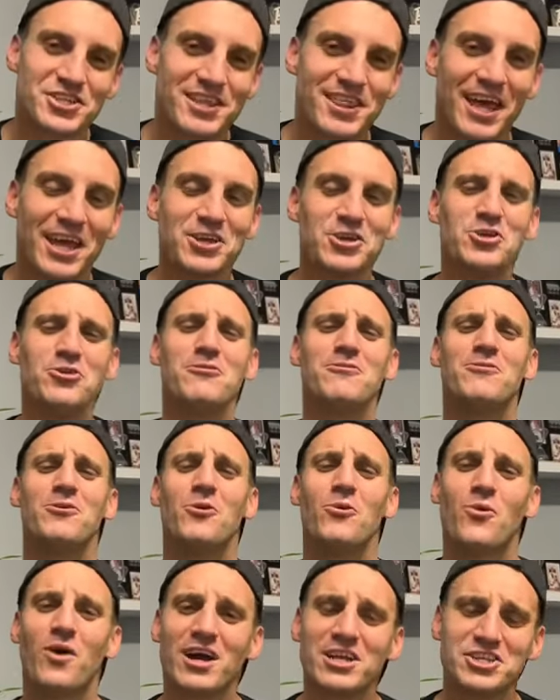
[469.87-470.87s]
thank you for
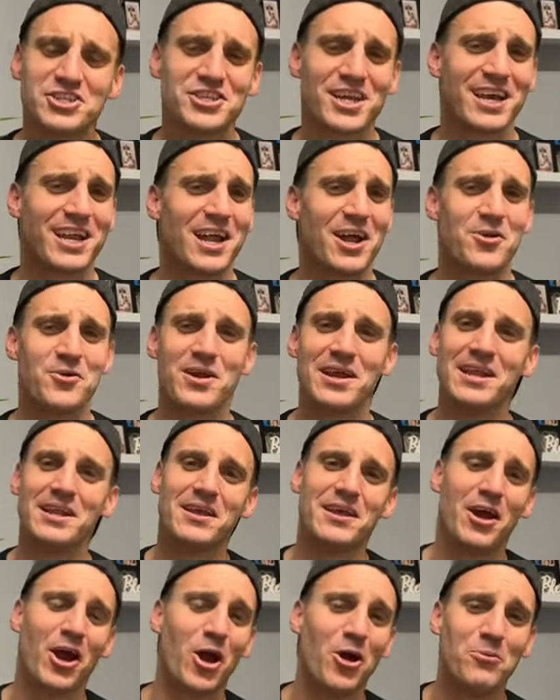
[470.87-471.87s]
watching and I really
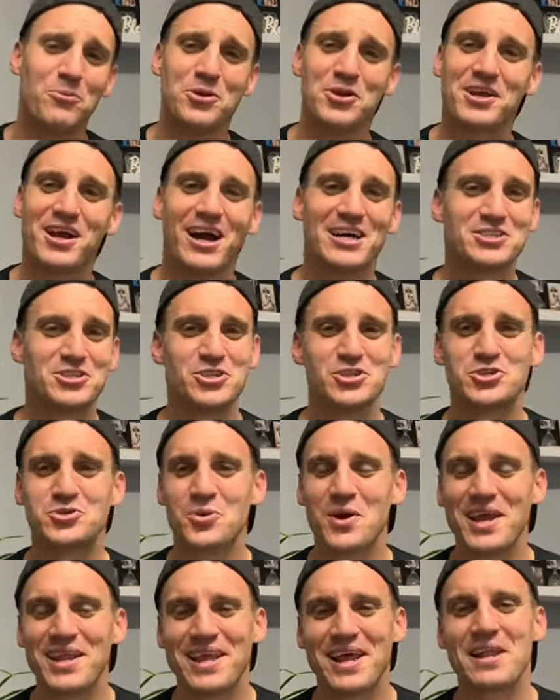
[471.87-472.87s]
hope you guys
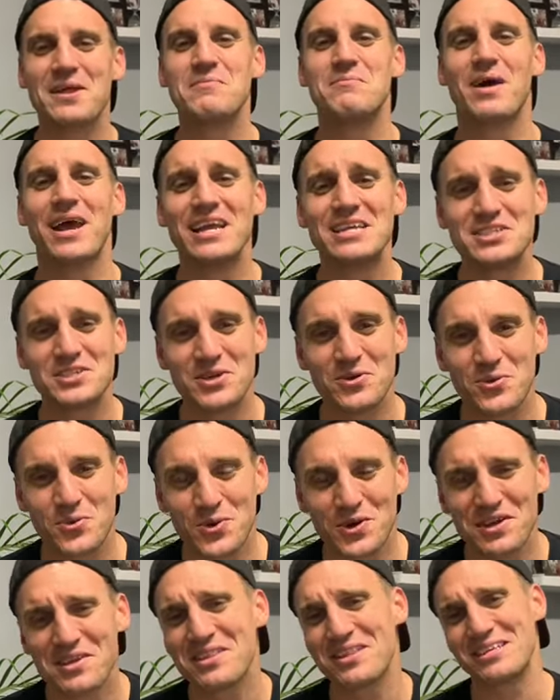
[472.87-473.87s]
enjoyed that amazing
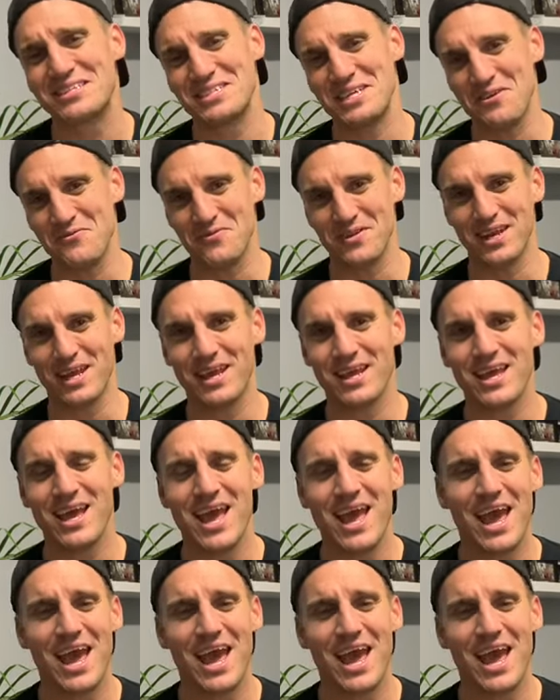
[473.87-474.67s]
word this evening.